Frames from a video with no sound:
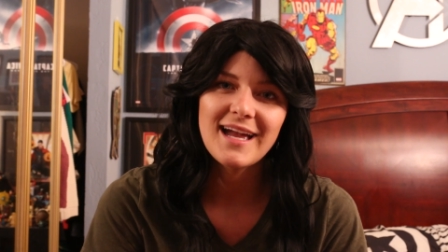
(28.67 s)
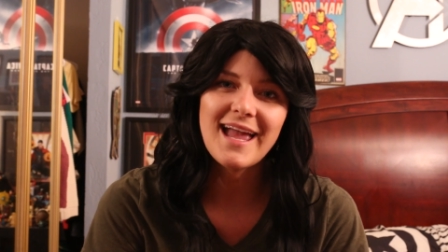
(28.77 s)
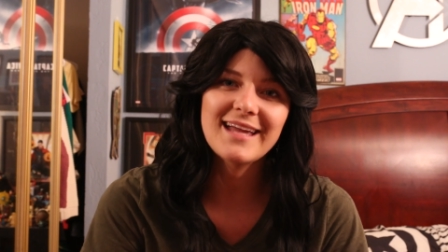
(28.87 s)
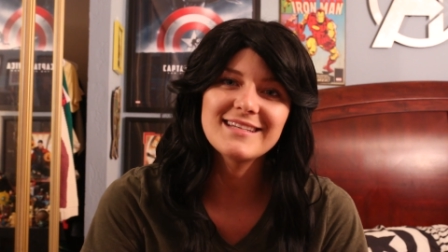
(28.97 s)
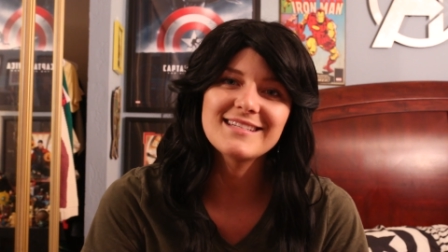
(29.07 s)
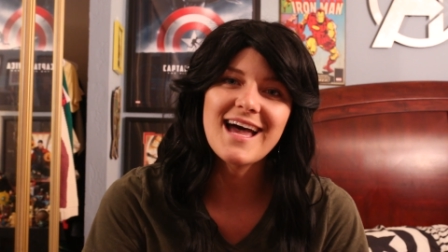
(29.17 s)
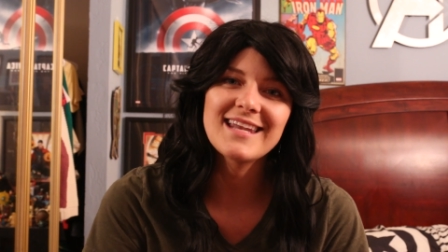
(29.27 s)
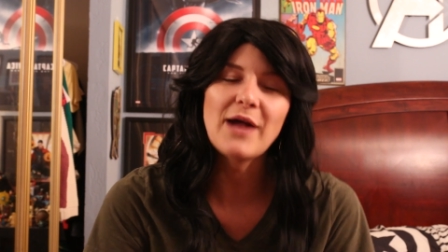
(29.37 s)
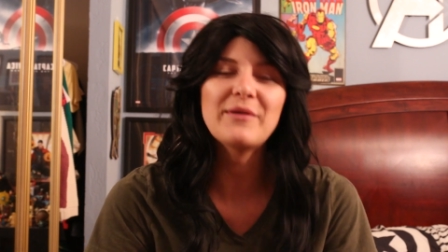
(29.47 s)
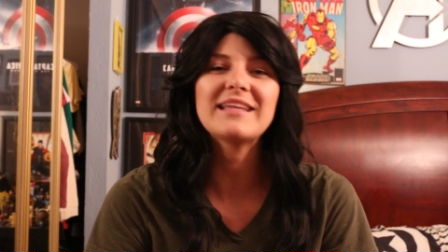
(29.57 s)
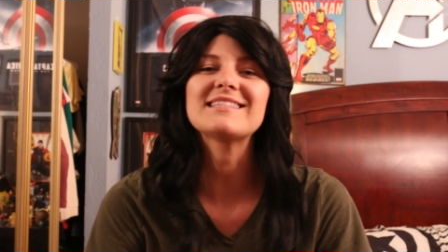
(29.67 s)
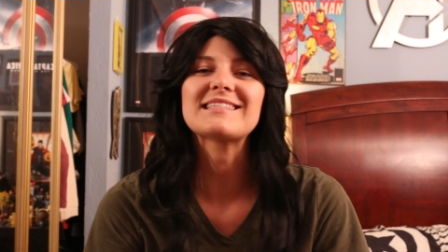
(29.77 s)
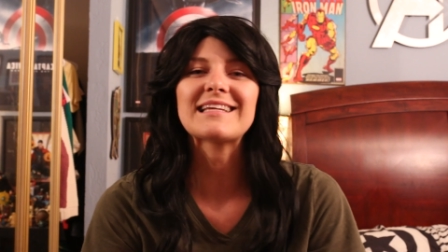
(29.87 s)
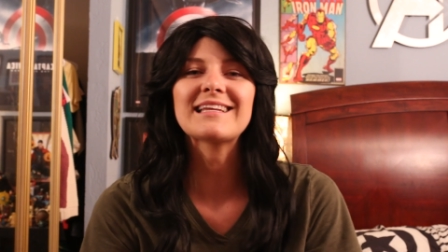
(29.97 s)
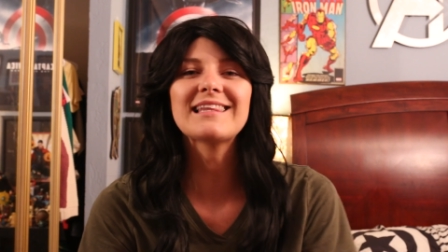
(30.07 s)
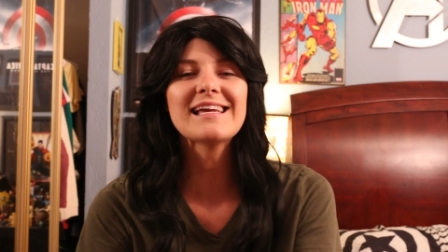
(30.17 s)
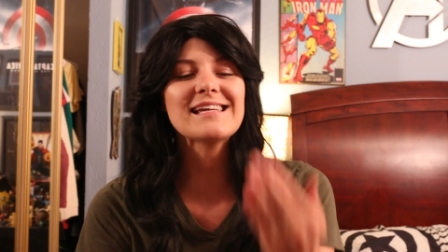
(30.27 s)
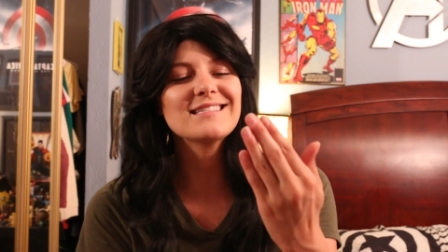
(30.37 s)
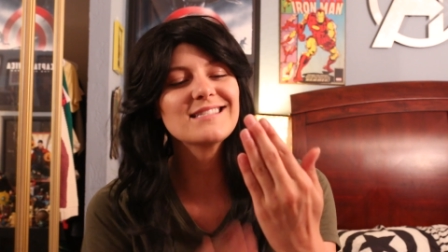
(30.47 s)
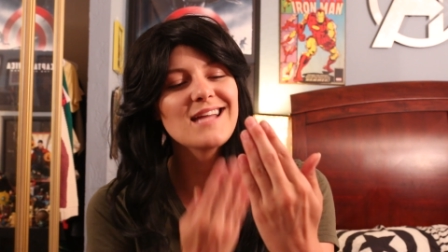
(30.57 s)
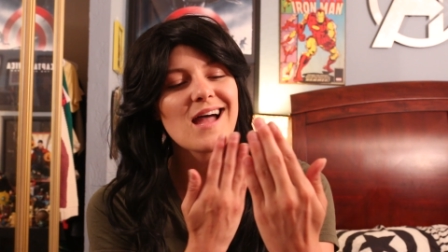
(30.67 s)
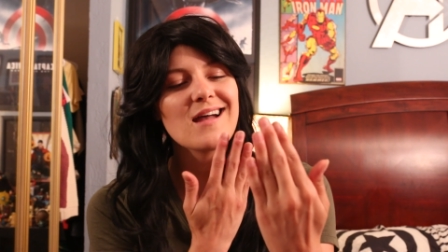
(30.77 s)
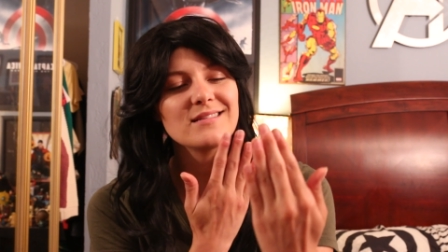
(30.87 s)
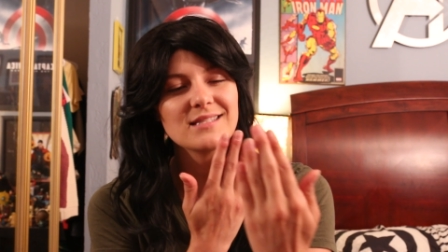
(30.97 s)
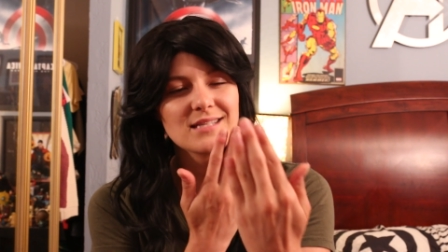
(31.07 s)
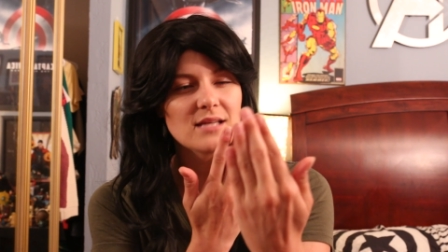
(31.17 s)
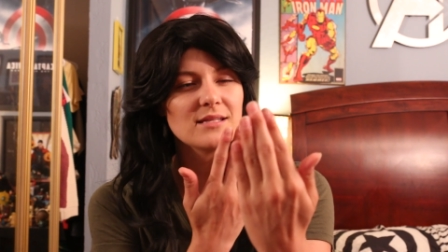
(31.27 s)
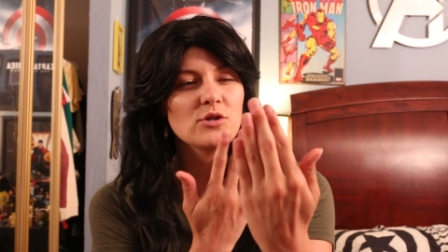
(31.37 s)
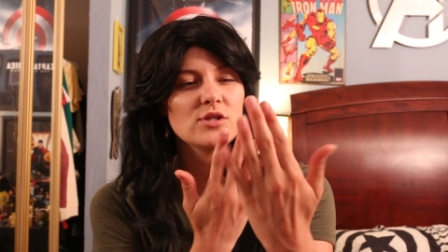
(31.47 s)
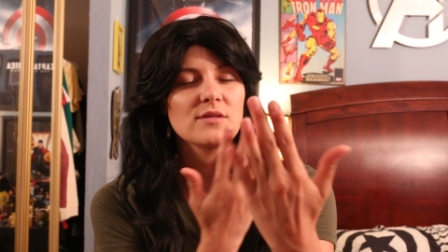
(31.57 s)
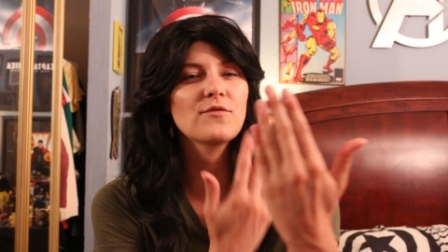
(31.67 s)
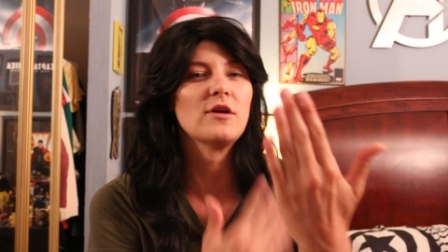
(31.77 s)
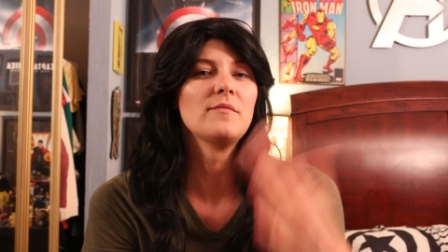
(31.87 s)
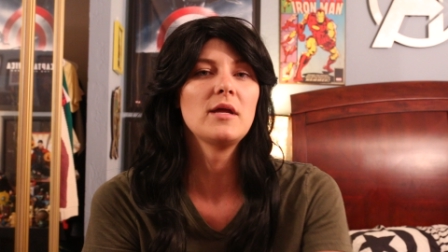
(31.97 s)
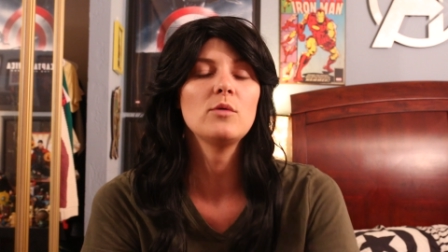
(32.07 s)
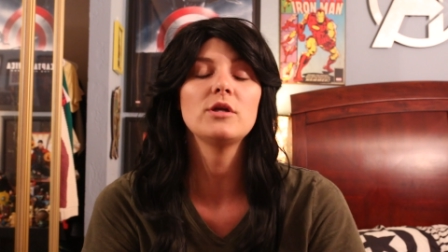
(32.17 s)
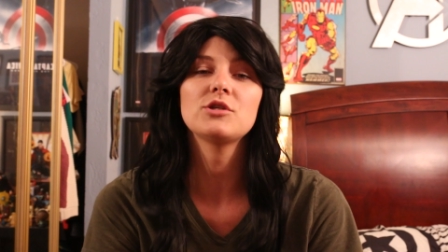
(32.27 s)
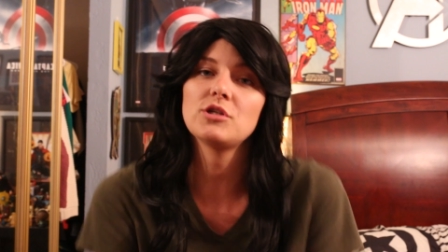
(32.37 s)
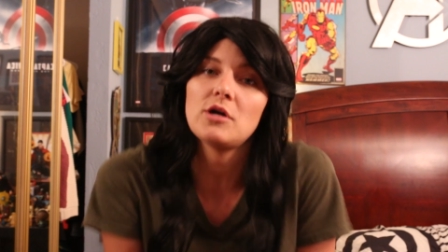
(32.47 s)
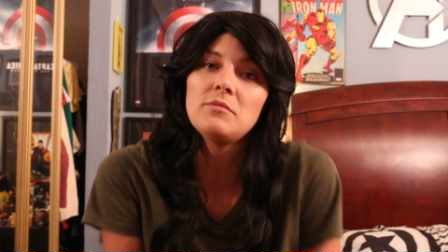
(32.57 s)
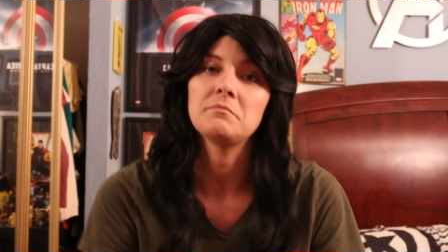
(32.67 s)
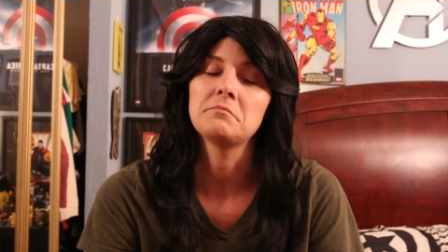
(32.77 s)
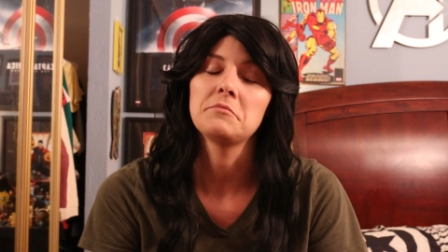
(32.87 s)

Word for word: And uh, now I can see at least uh, six inches in front of me, which, you know,